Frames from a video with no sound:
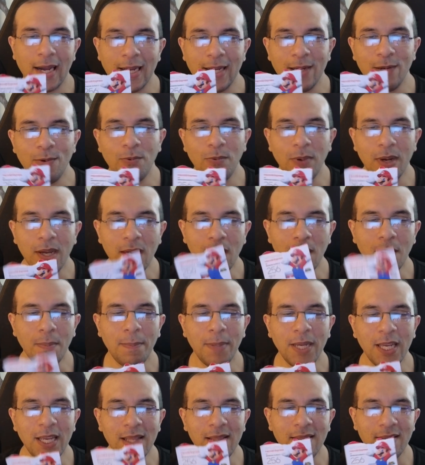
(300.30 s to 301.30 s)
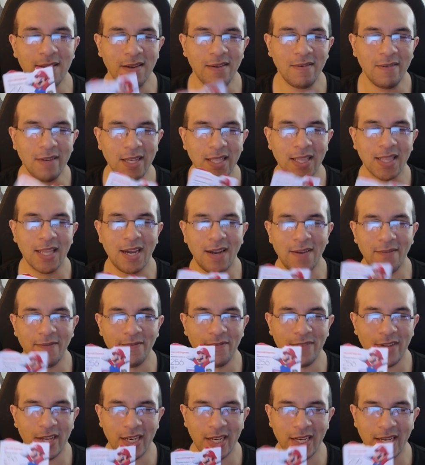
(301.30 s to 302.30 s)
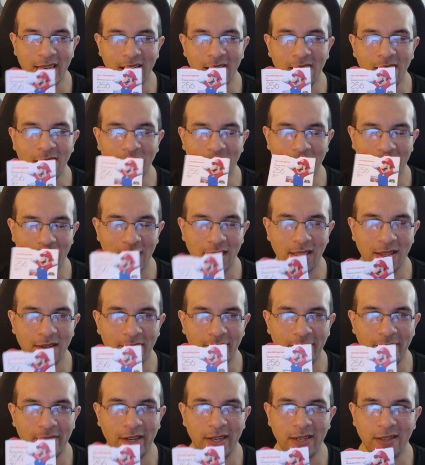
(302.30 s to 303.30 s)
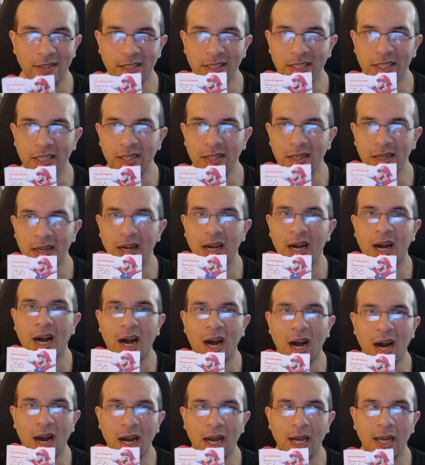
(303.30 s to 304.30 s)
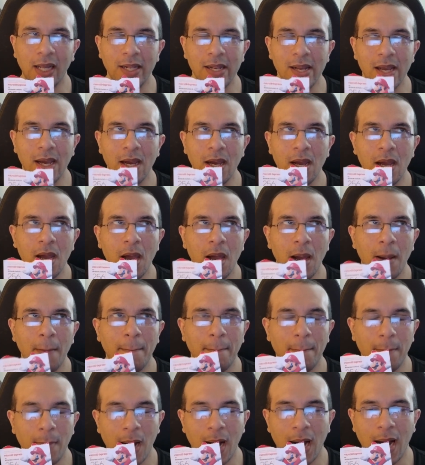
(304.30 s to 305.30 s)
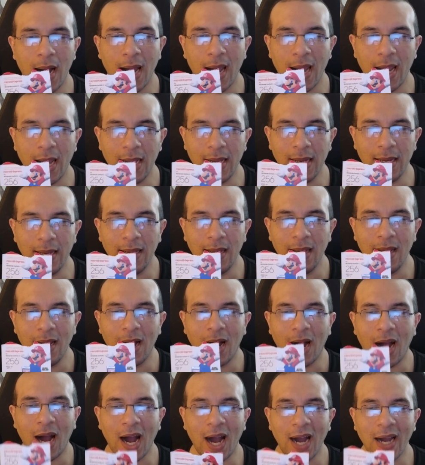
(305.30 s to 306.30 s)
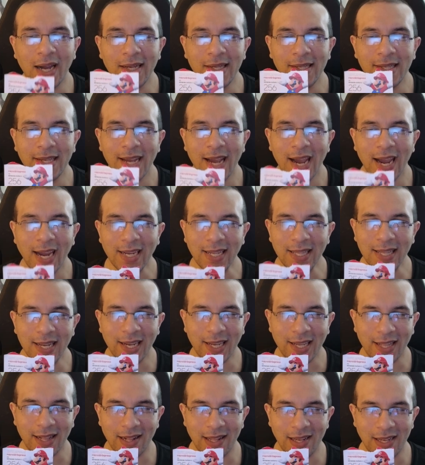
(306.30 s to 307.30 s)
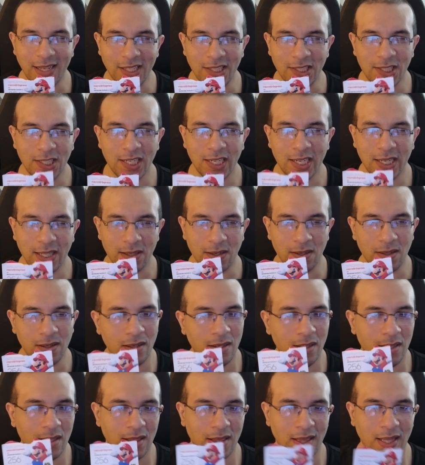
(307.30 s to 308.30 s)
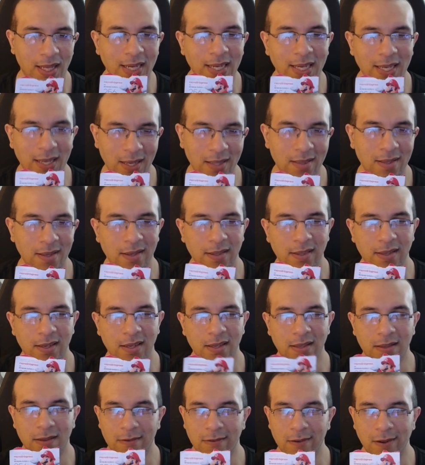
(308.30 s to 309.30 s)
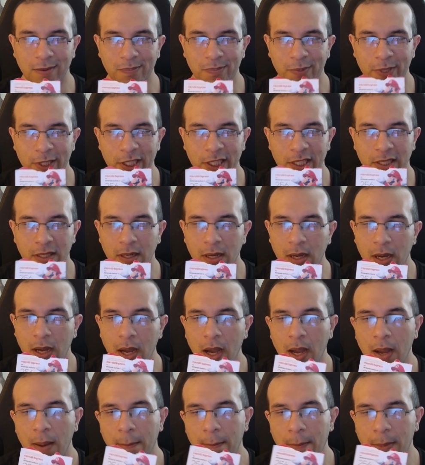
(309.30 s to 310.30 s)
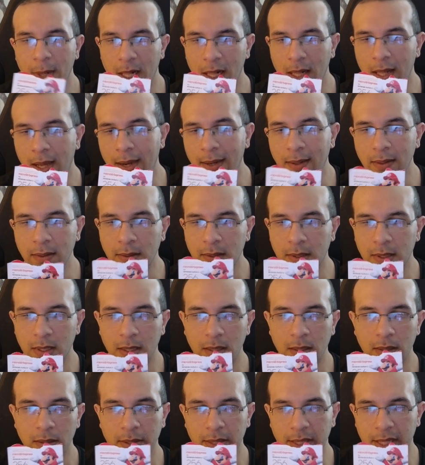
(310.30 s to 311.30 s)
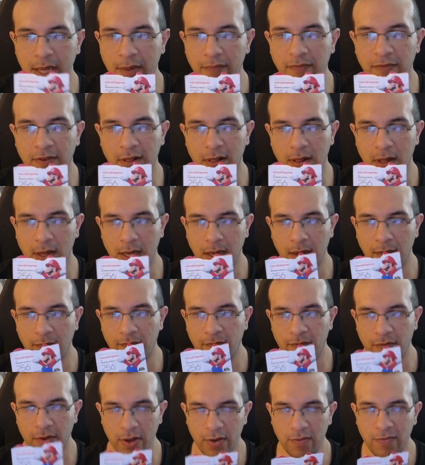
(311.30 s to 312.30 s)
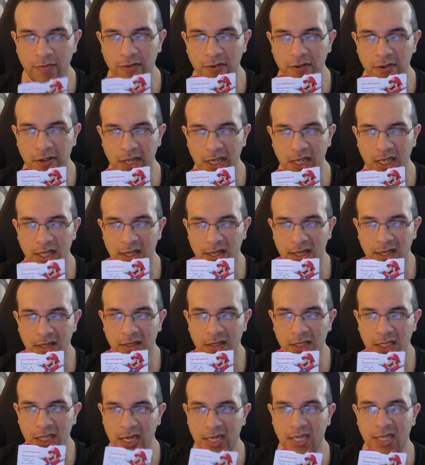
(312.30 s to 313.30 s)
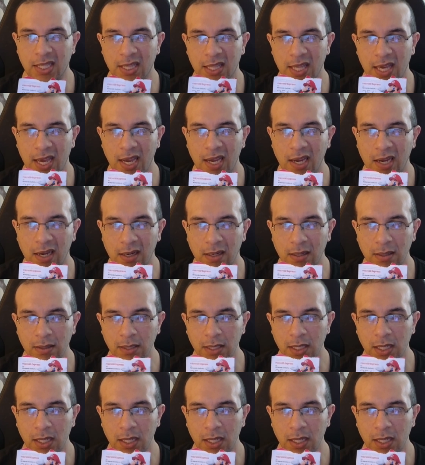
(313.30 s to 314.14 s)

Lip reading: will be doing that video in the future on my iTechnically channel. Link in the description below. So definitely feel free to check that out.